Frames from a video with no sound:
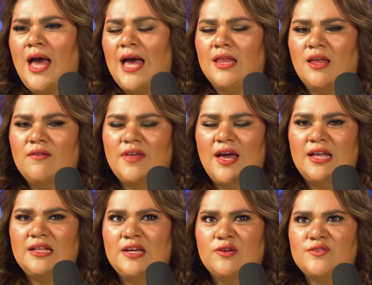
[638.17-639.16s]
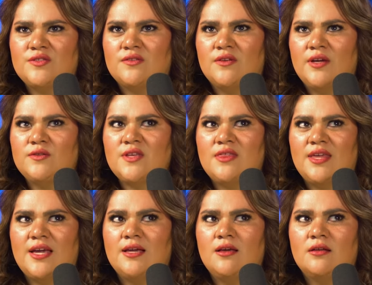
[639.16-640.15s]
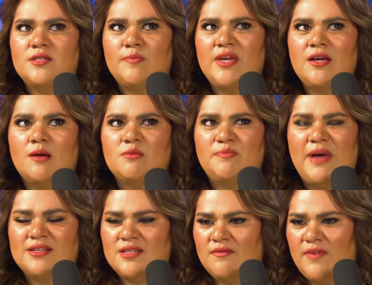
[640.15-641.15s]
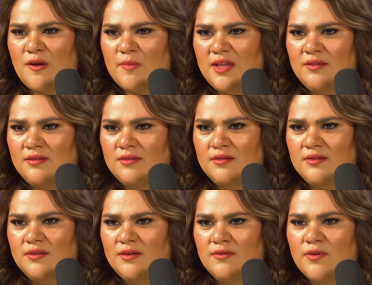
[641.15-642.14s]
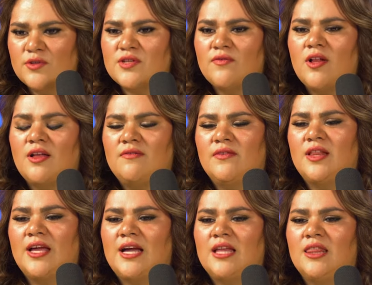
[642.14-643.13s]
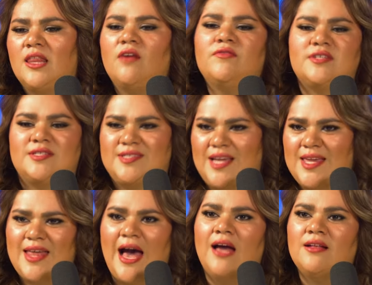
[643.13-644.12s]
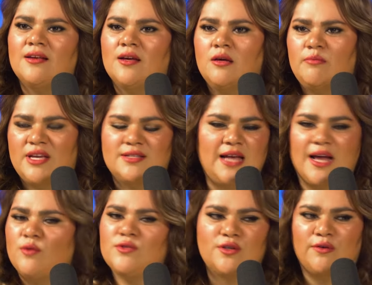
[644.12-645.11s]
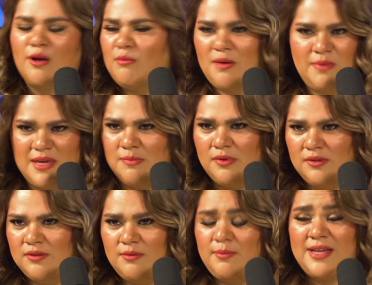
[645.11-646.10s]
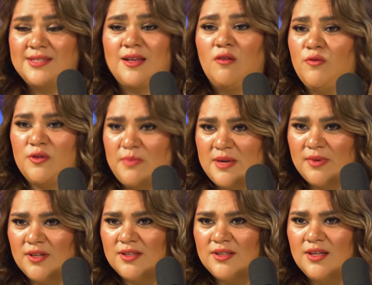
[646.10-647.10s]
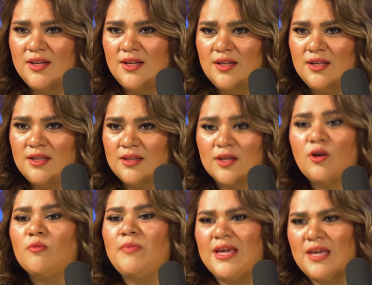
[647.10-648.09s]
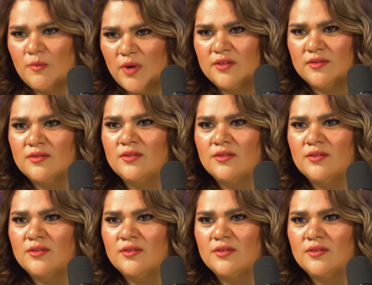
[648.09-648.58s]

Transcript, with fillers: I love that. And here's here's the thing. To me, it comes back to environment. First of all, I feel like I love to say that because I don't surround my people myself with people that aren't making one.